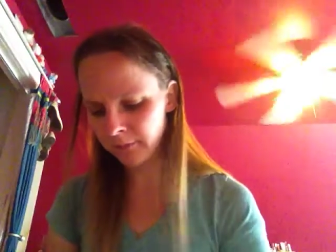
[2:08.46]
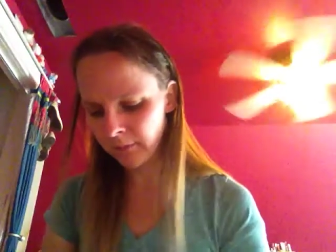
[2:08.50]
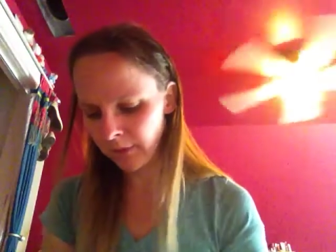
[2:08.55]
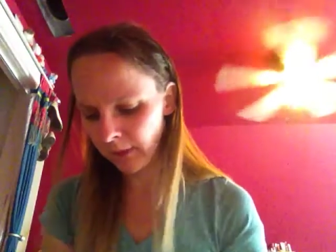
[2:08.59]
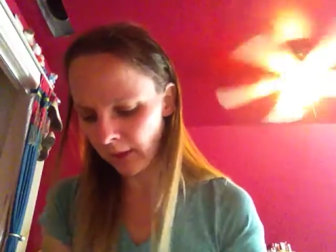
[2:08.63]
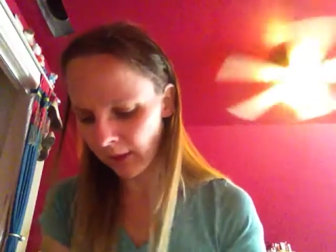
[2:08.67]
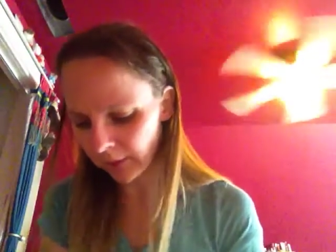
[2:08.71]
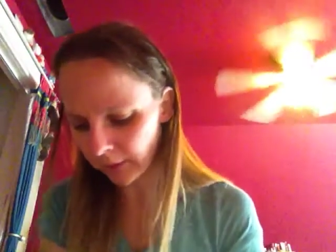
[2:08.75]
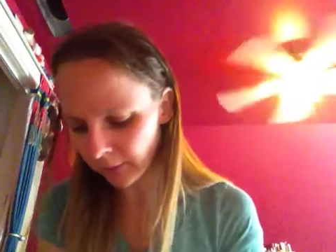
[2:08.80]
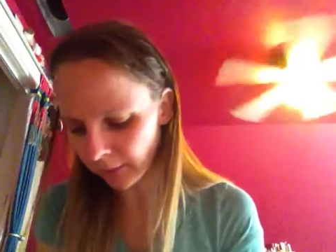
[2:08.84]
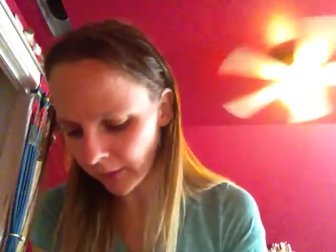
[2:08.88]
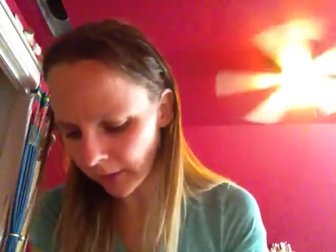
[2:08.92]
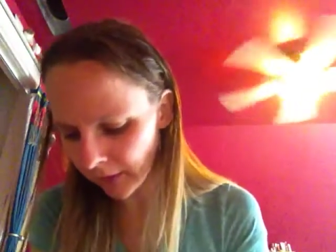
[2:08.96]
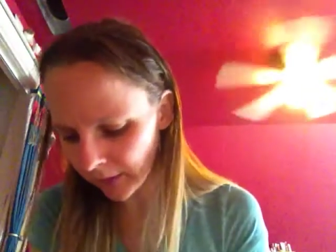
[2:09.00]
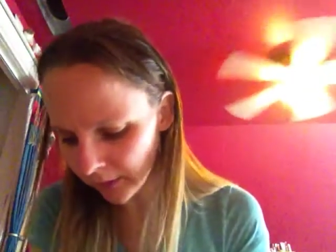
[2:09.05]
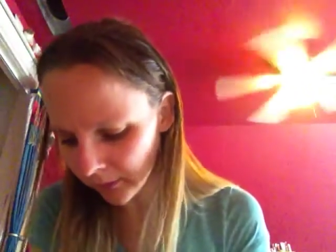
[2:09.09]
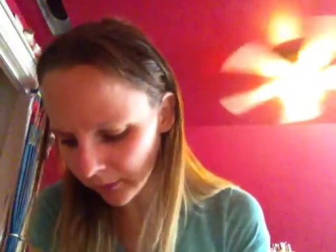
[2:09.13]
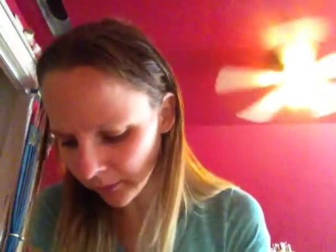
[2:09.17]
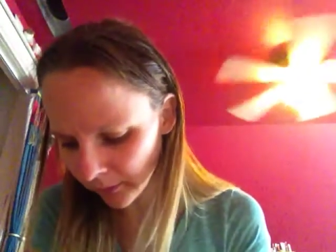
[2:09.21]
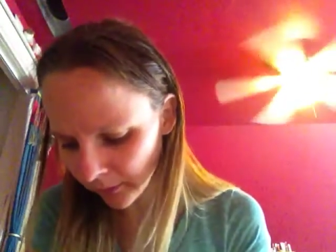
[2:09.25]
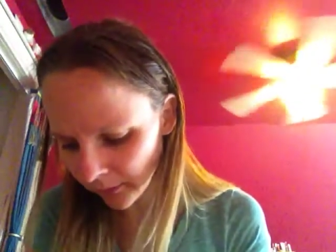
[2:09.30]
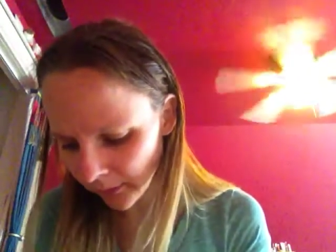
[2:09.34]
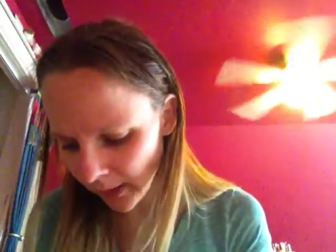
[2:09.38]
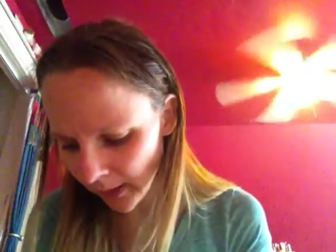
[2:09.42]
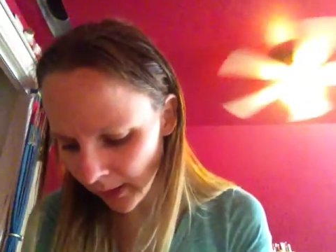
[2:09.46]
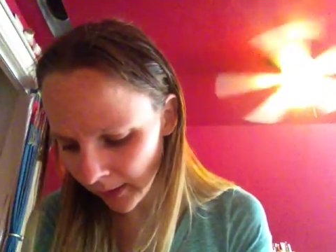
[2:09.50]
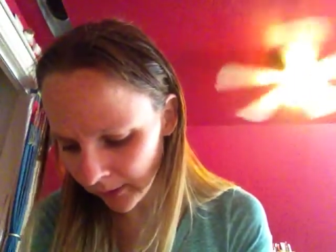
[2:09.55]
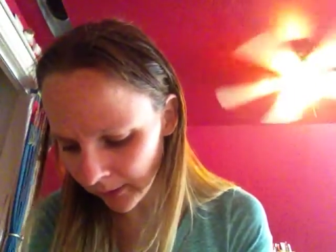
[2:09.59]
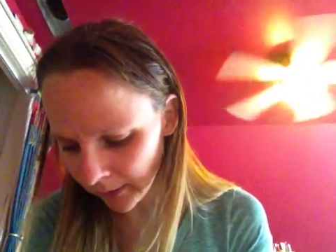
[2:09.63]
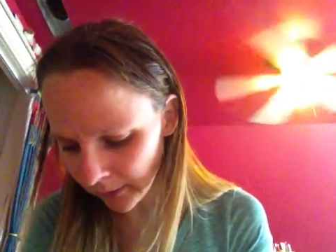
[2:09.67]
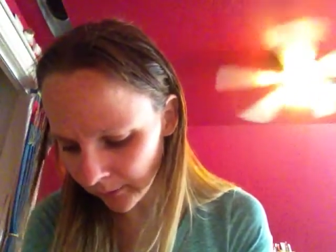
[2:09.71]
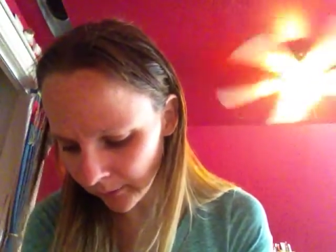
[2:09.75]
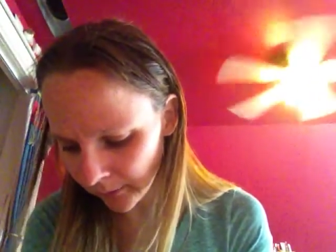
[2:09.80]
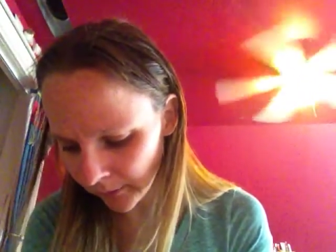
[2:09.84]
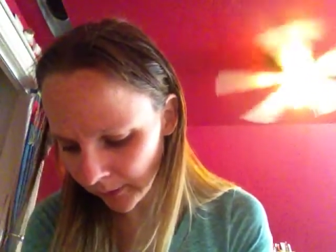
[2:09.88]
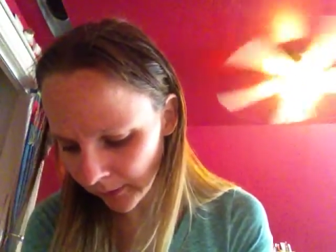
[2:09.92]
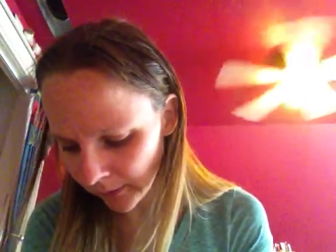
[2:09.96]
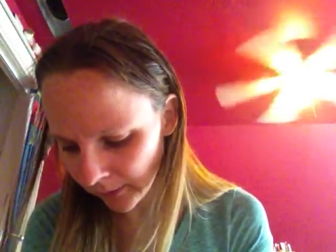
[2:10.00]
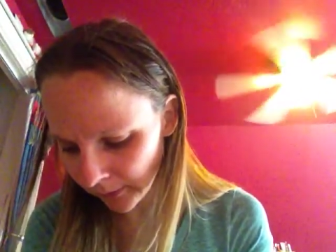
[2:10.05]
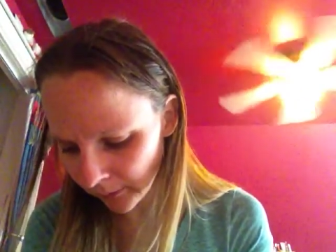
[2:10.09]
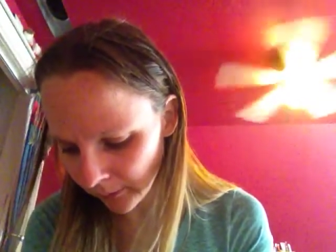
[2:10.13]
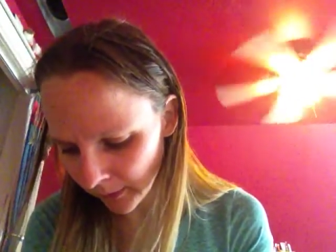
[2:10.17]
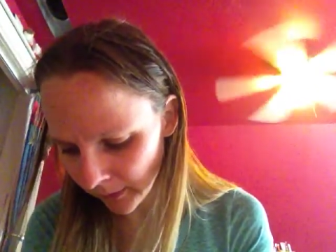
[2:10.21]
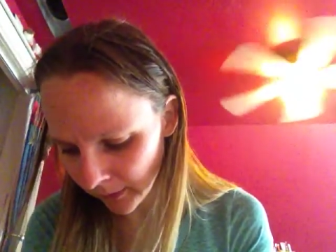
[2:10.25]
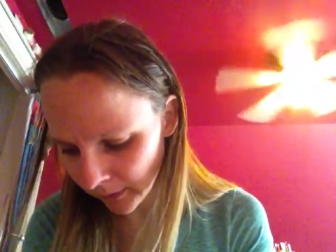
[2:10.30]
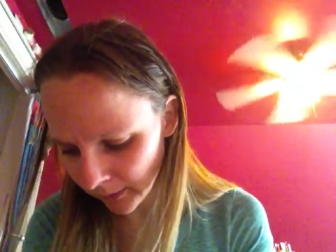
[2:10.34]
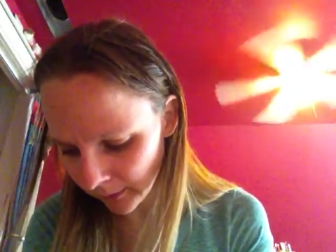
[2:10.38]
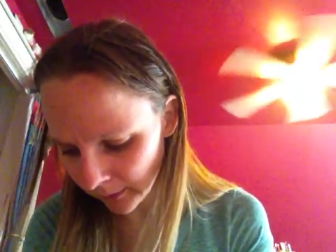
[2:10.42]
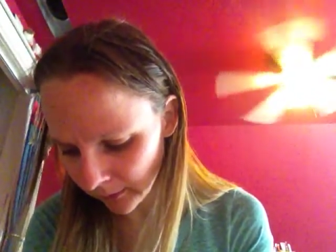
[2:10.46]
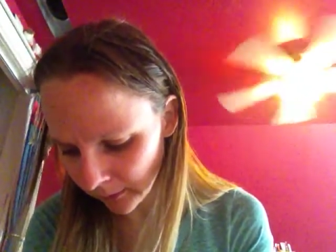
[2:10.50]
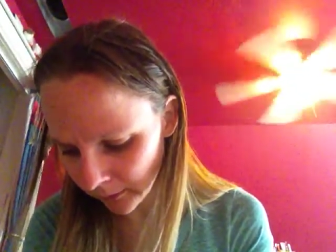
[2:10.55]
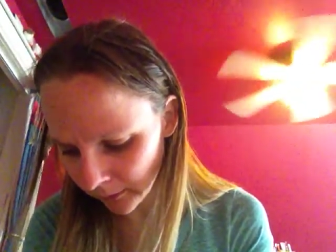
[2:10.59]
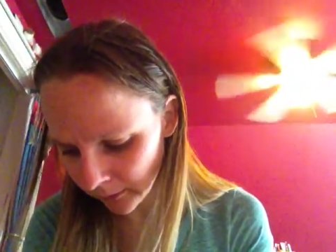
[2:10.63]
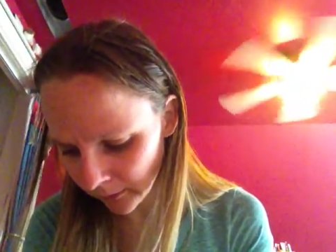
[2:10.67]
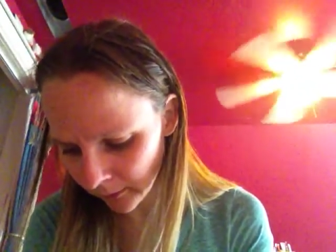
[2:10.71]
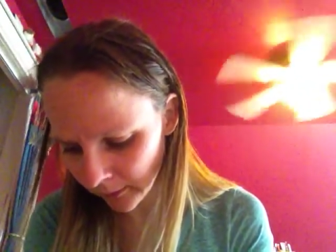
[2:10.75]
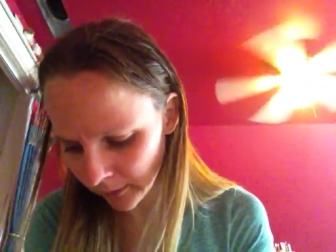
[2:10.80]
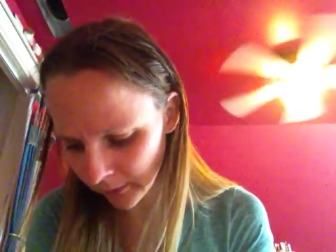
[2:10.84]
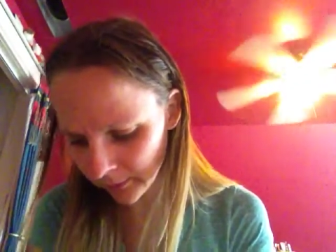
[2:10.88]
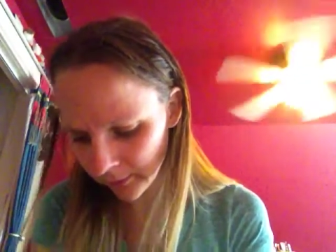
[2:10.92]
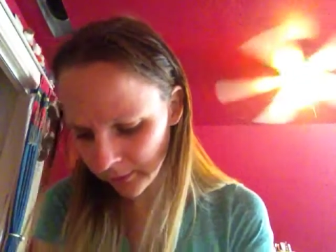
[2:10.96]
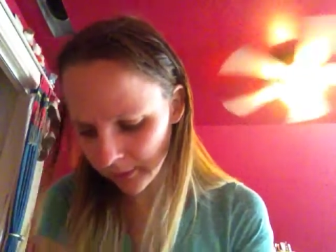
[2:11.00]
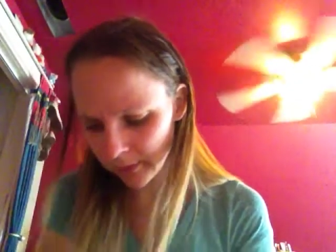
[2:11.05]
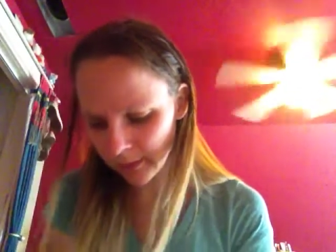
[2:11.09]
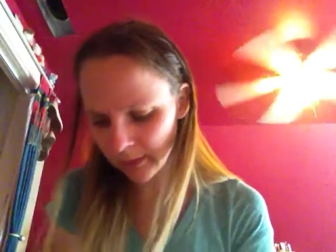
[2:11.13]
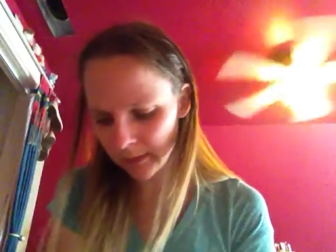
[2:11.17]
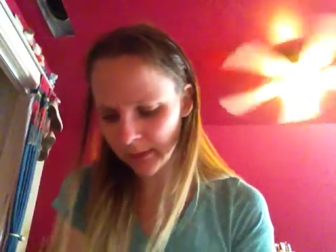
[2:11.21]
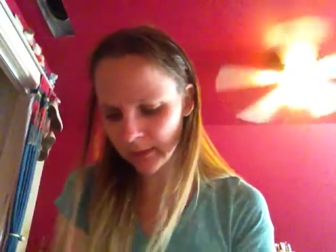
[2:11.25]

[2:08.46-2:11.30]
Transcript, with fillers: That's what I use a lot in when I did my knitting tutorials.